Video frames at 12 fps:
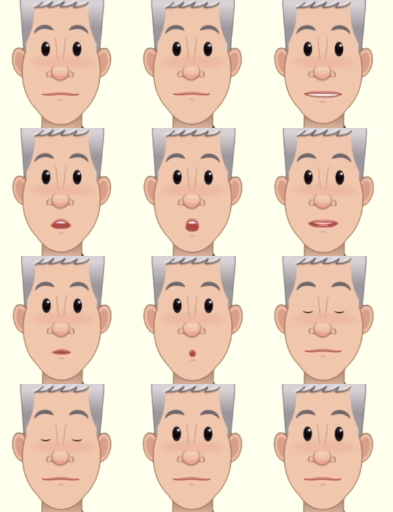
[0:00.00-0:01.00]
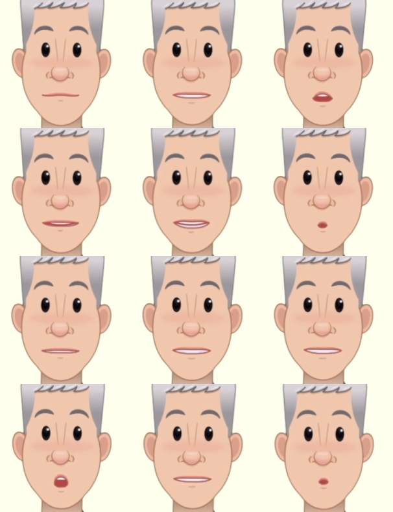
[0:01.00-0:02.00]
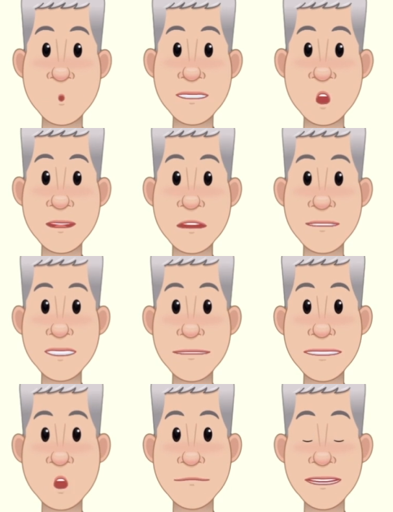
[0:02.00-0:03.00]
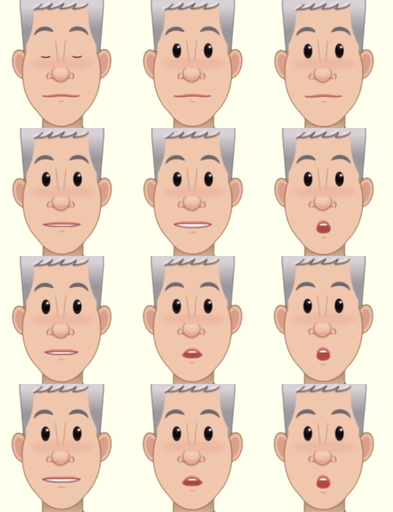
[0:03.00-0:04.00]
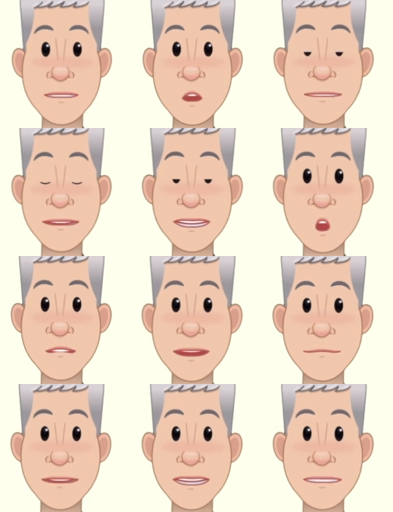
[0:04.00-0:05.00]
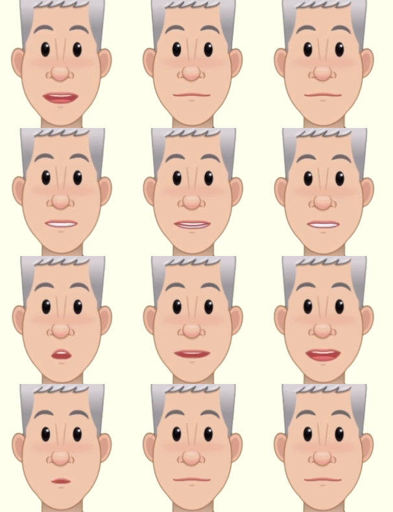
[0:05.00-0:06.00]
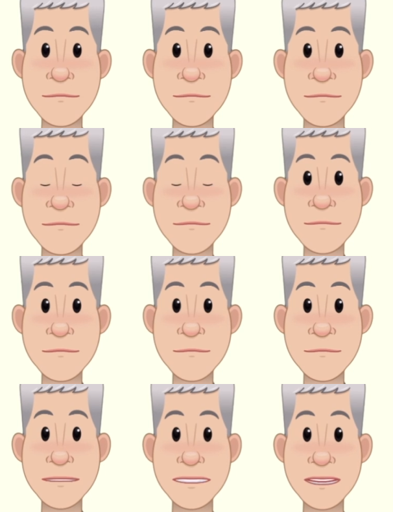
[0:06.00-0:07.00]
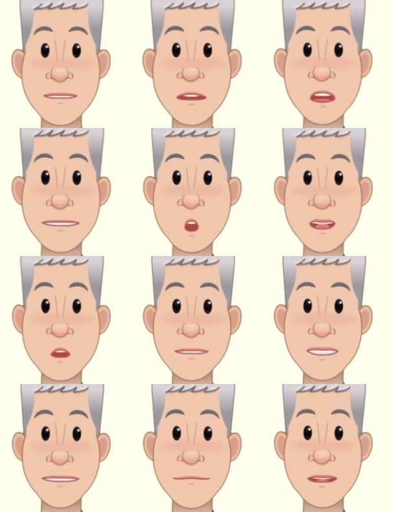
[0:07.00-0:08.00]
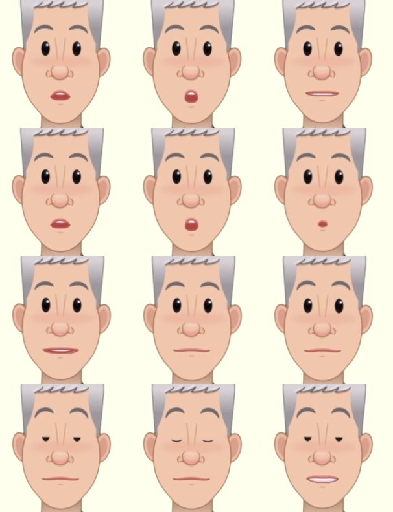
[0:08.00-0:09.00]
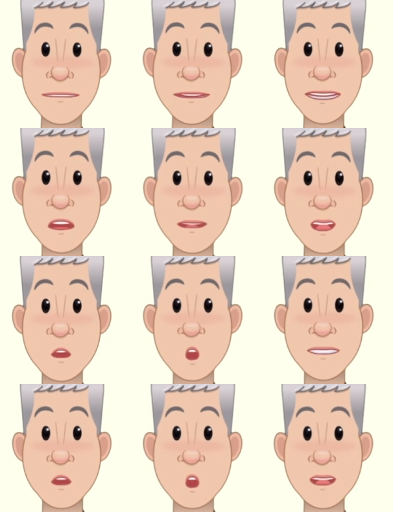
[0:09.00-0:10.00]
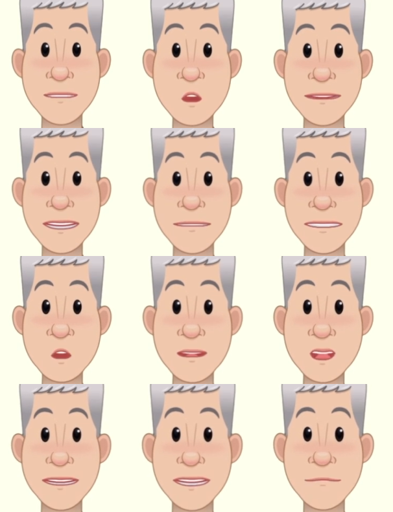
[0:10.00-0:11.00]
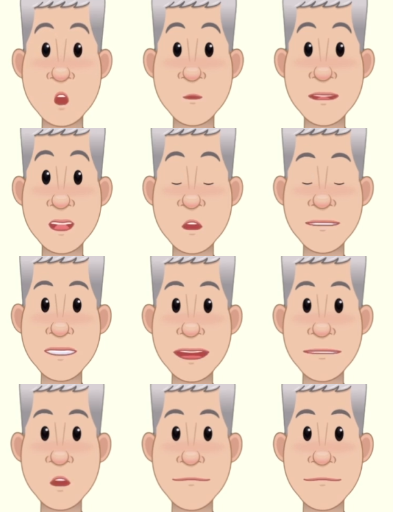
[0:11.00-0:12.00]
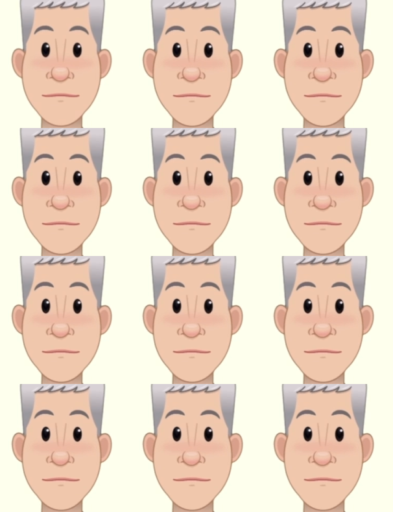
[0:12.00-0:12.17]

In the lungs, the blood passes through narrow capillaries, and oxygen diffuses from the air into the blood. Because the blood has passed through capillaries, it's now moving relatively slowly with lower pressure.